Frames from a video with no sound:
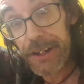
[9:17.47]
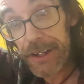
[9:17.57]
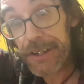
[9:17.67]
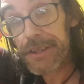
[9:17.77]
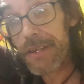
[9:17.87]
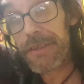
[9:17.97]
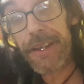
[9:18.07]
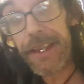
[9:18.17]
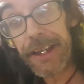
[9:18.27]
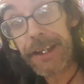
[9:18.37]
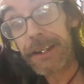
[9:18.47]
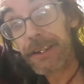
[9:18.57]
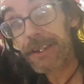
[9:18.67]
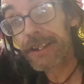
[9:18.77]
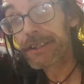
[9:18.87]
and stuff like that
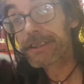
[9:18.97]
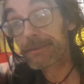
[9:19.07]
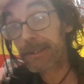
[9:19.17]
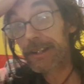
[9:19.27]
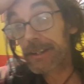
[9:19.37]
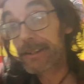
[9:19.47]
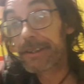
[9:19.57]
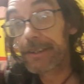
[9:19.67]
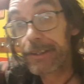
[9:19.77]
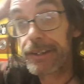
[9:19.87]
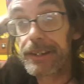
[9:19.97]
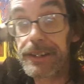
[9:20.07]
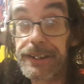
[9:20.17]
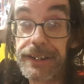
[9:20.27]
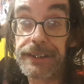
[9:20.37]
and things.
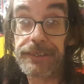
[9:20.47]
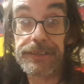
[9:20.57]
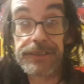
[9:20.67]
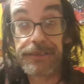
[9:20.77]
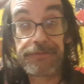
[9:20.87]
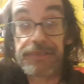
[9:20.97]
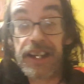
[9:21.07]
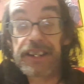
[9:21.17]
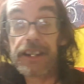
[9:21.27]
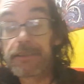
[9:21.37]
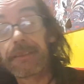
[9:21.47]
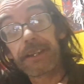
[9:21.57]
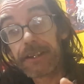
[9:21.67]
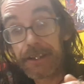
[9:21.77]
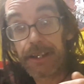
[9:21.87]
And then, I don't know.
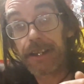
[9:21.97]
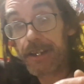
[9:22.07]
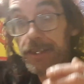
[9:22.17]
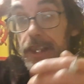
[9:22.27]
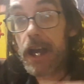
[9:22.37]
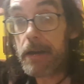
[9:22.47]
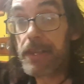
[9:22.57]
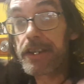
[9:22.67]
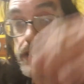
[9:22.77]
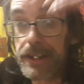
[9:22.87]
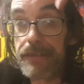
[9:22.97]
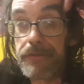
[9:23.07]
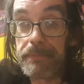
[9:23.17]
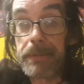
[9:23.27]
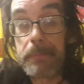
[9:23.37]
And then you
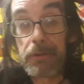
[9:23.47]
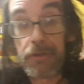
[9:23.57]
give people